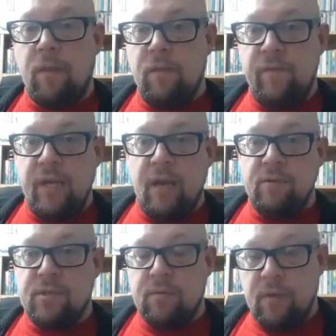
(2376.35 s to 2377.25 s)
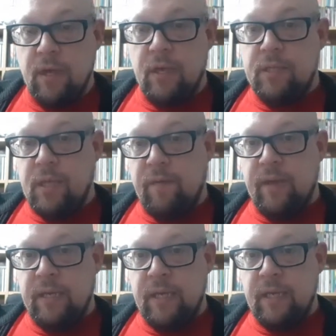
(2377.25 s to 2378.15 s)
the videos
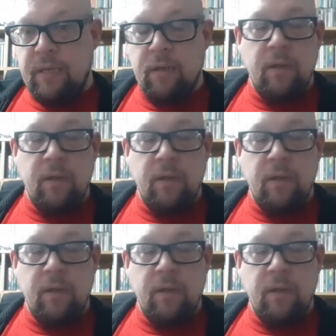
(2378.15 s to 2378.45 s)
DVD.